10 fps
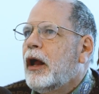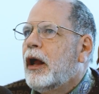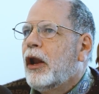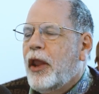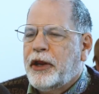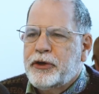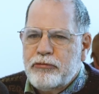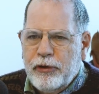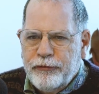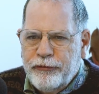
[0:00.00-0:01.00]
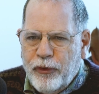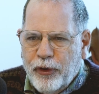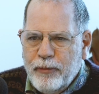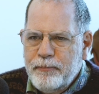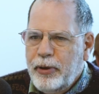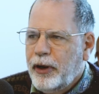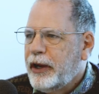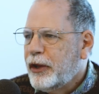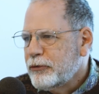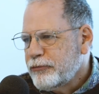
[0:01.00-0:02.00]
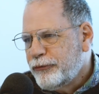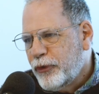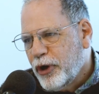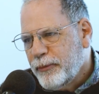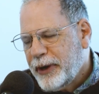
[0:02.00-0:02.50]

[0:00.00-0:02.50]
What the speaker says: Electoral reform, political reform,